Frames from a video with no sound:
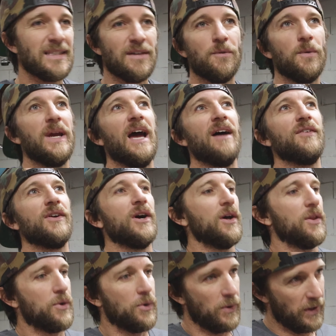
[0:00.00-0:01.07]
As if we haven't
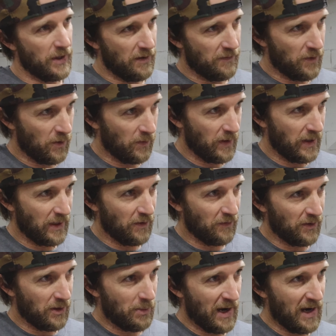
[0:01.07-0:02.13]
gone through enough already
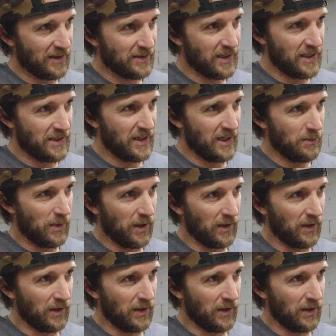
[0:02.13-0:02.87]
over the past 18